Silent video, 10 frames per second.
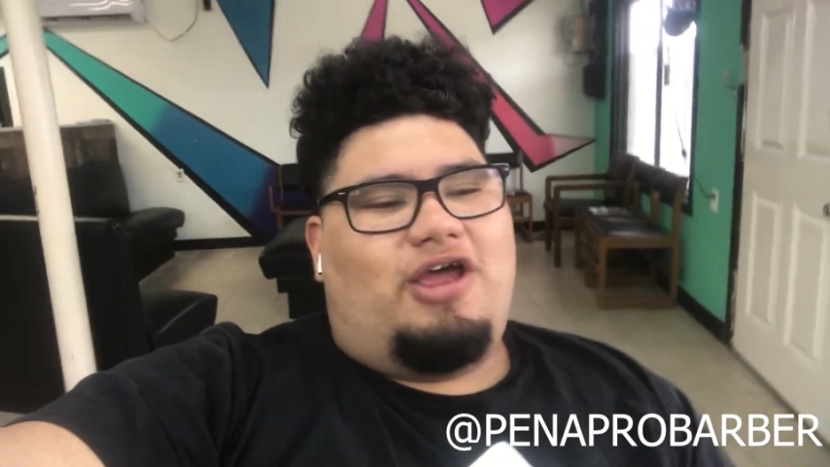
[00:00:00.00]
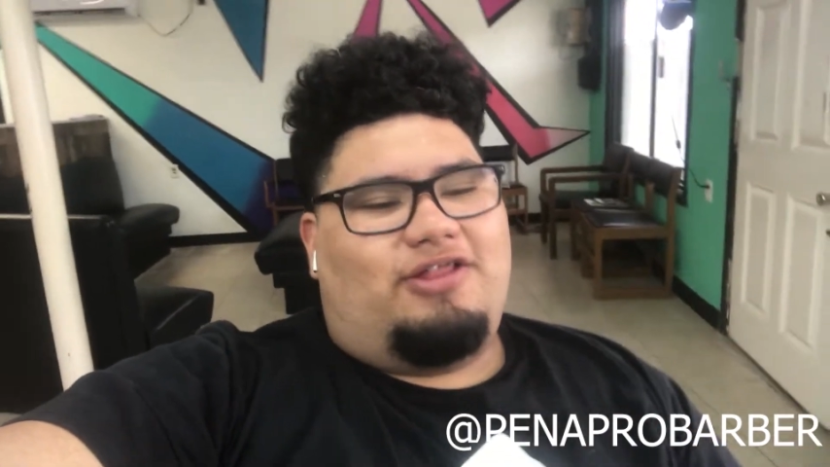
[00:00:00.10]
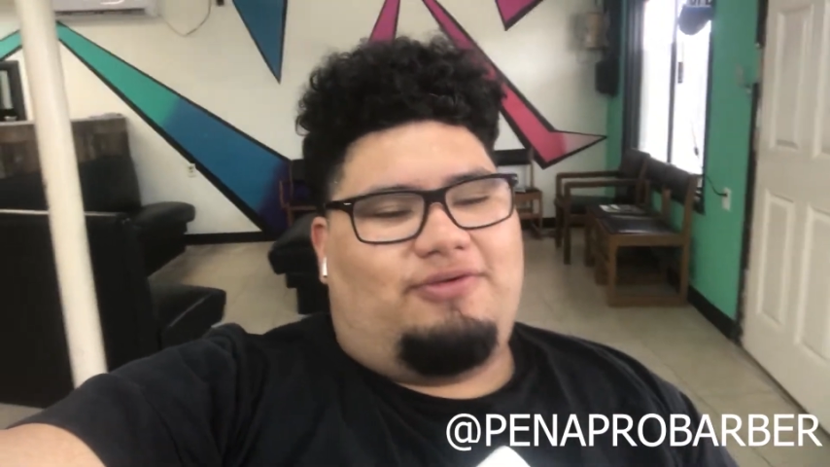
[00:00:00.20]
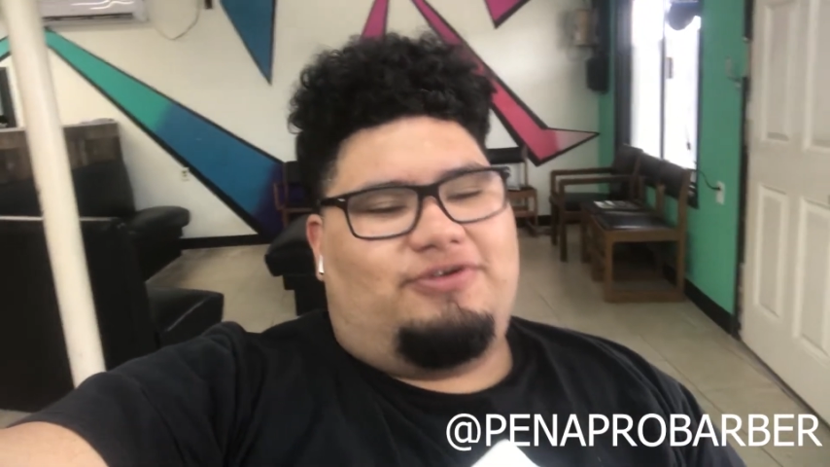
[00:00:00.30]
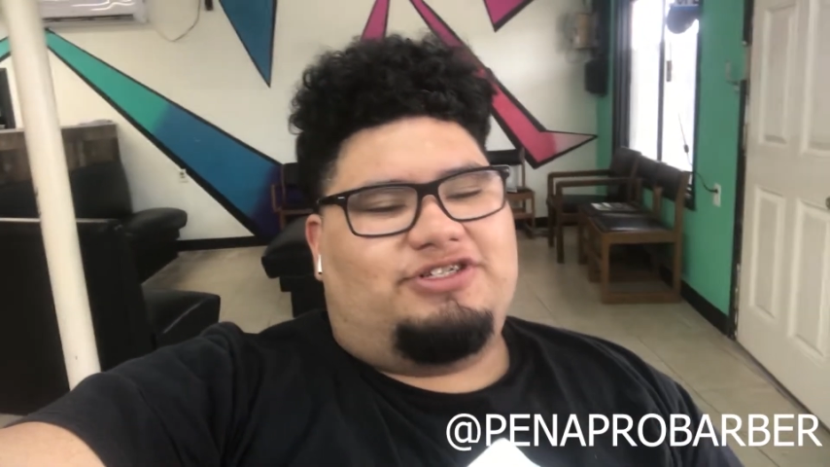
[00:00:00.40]

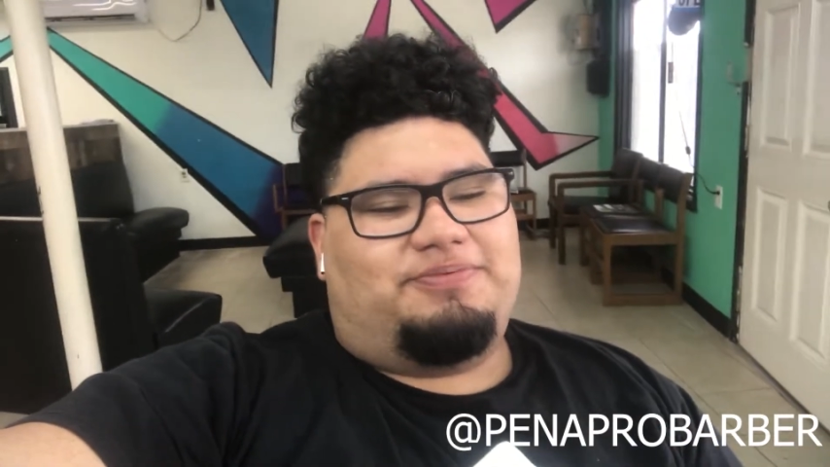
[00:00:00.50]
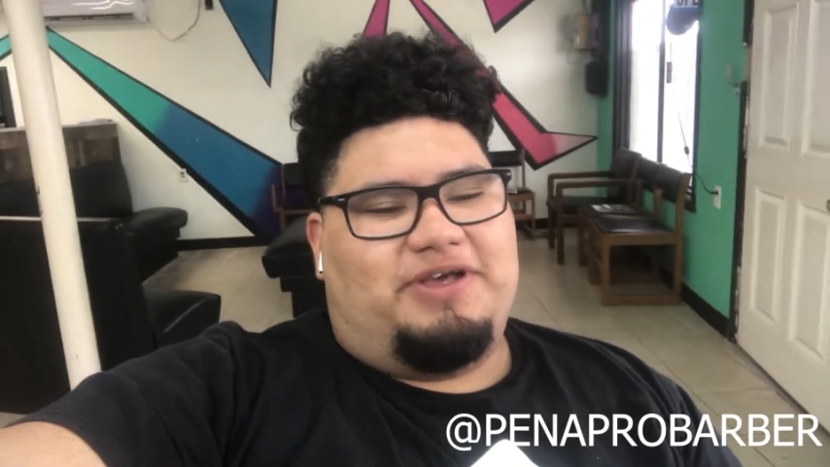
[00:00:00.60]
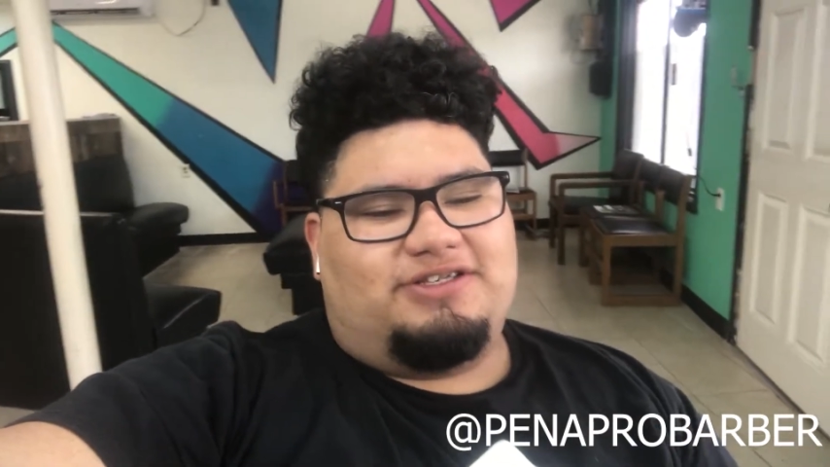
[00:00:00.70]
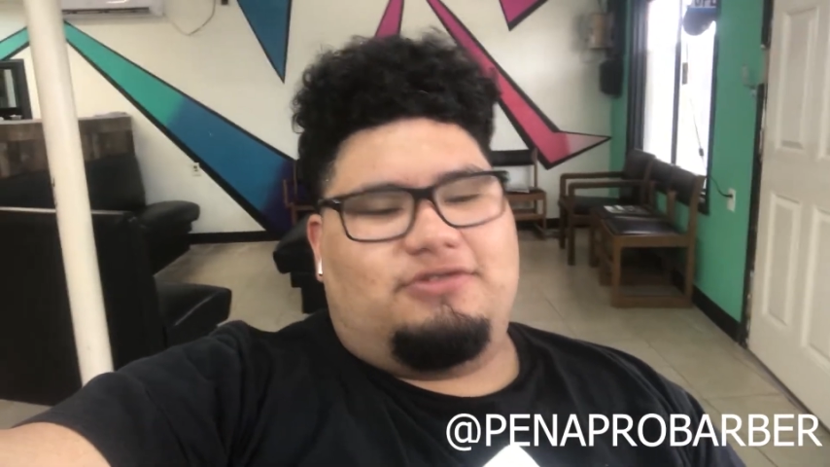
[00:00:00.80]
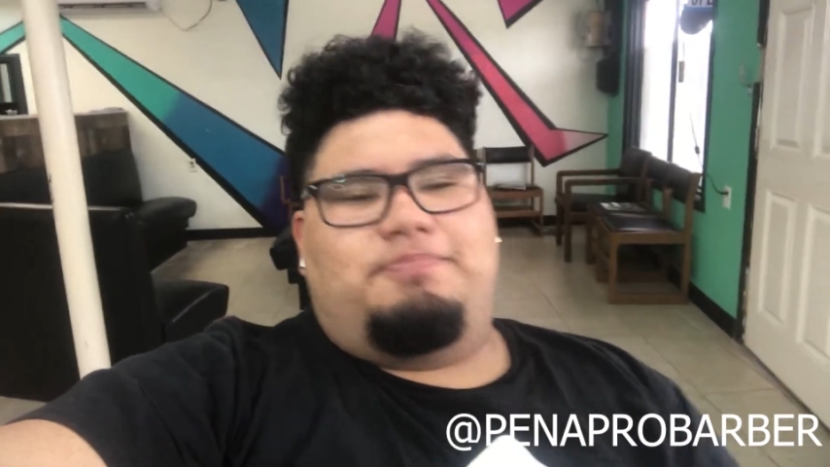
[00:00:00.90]
and then what just
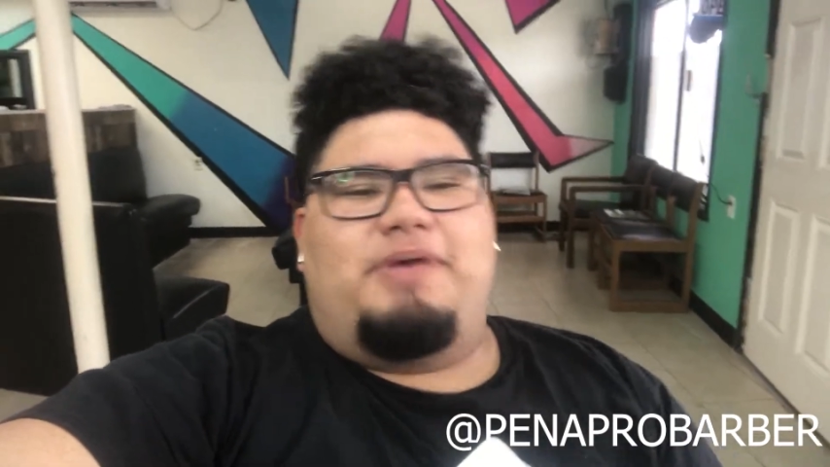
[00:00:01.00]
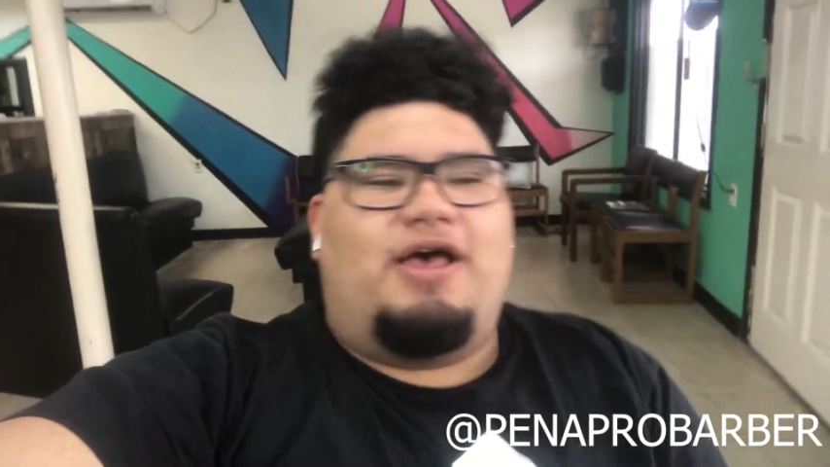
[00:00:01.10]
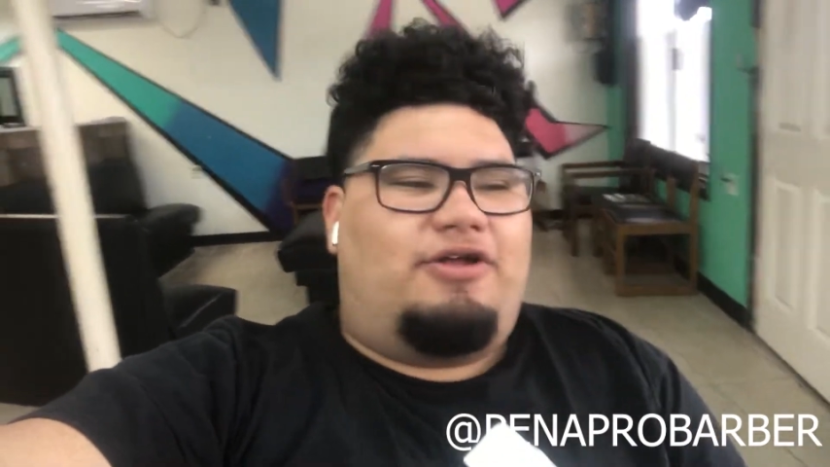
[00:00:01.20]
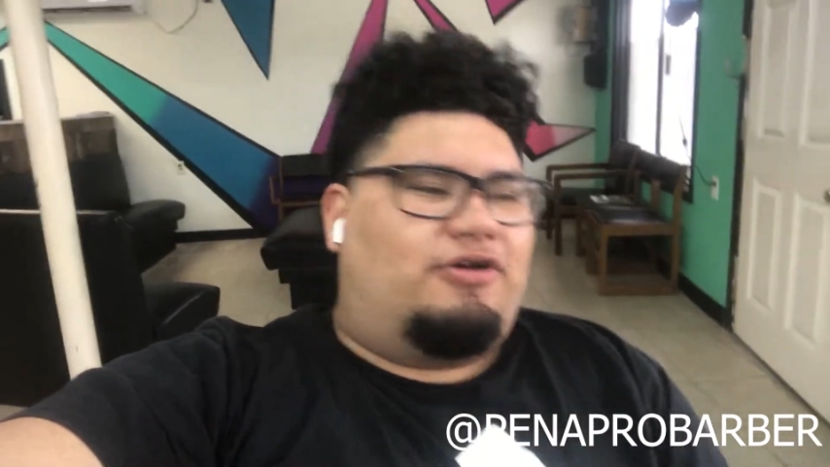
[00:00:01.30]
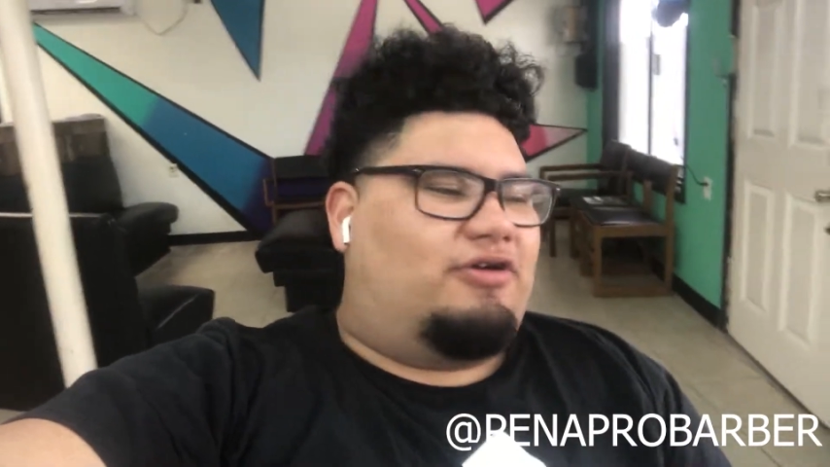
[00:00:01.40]
makes us
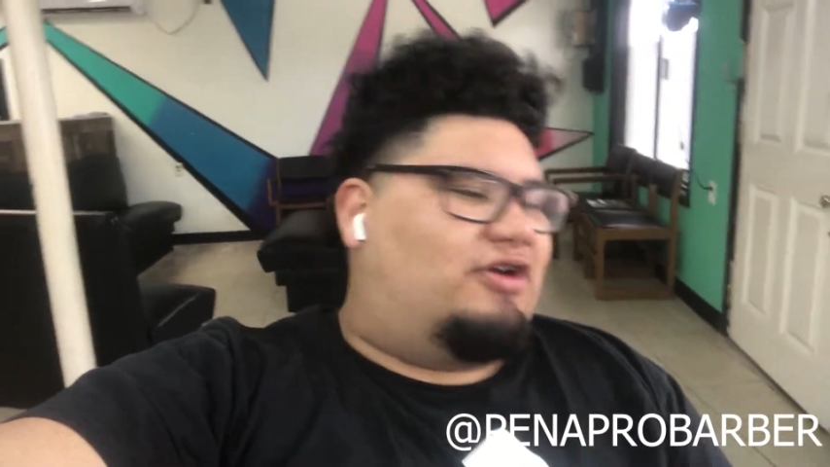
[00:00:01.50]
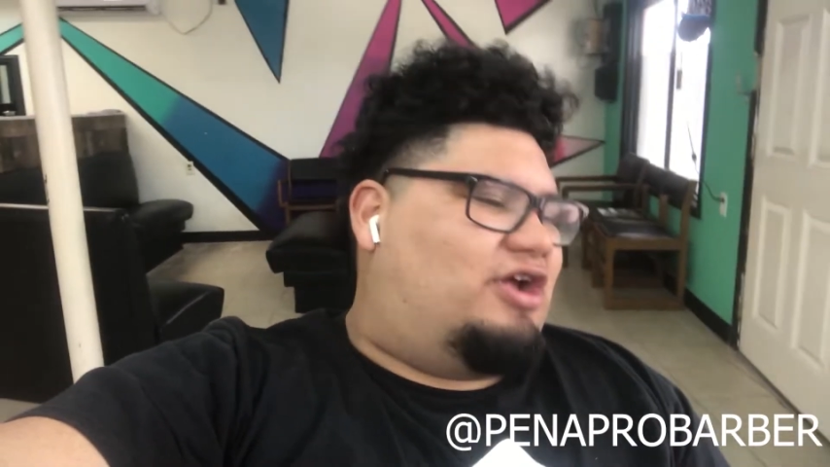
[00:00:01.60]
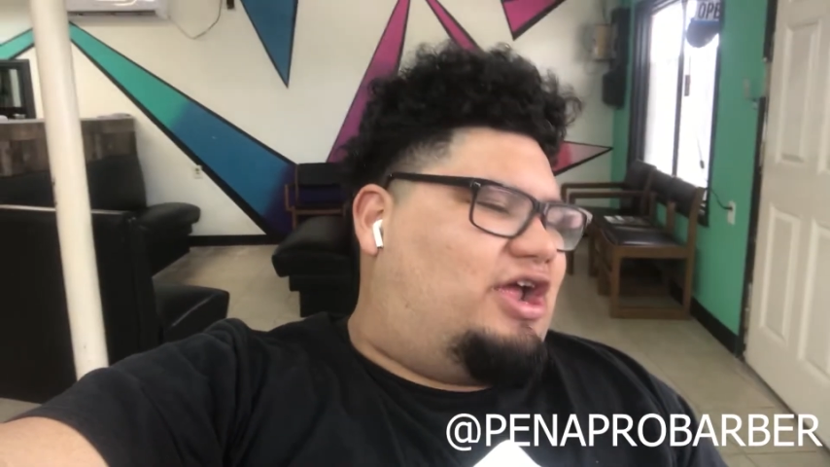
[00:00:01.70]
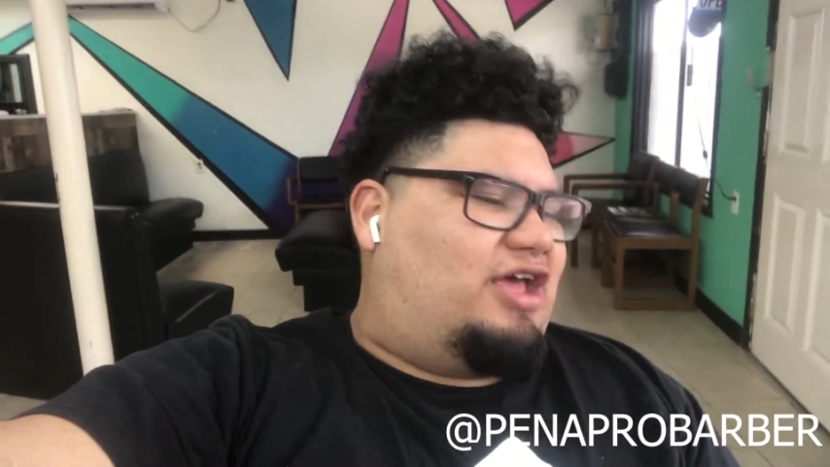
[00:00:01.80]
better,